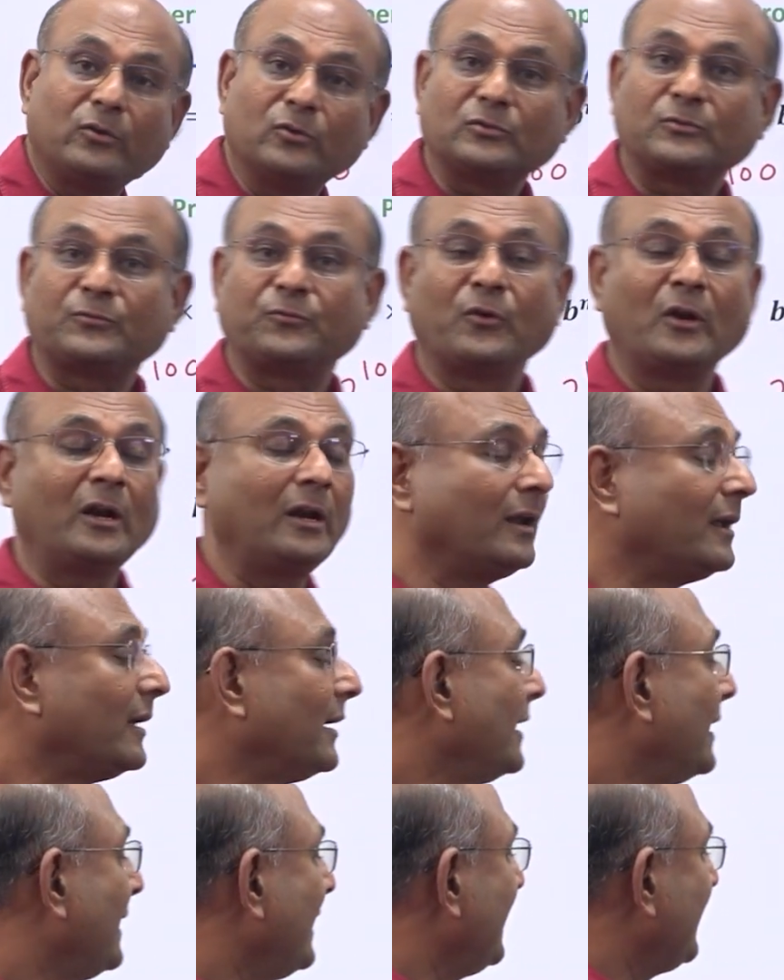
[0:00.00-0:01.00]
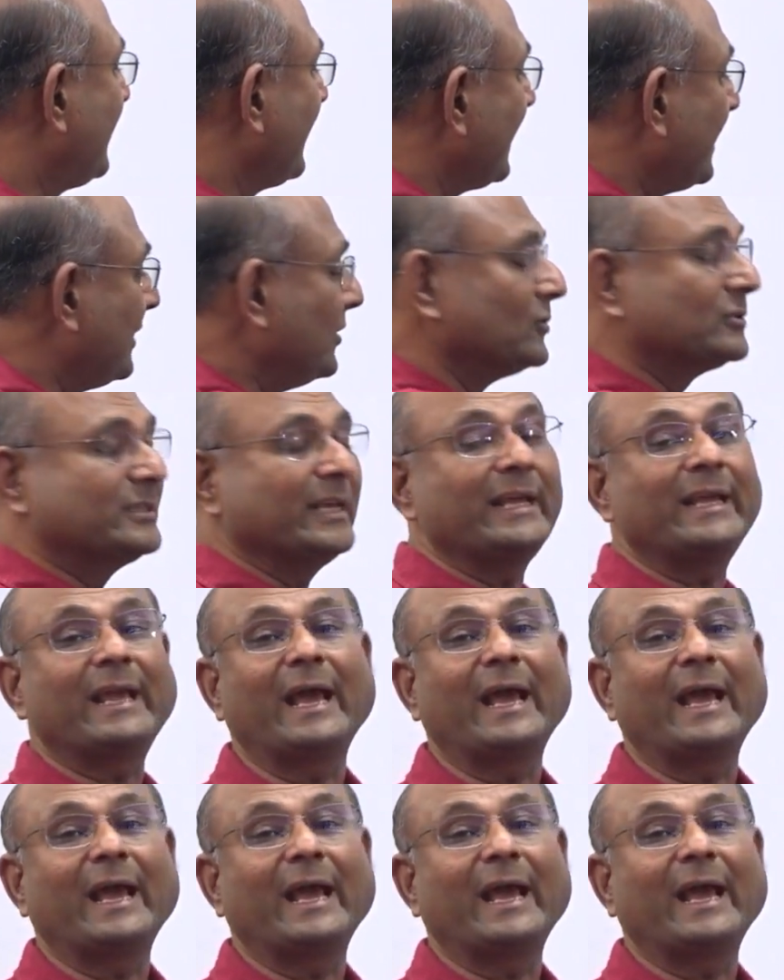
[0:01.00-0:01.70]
useful in reducing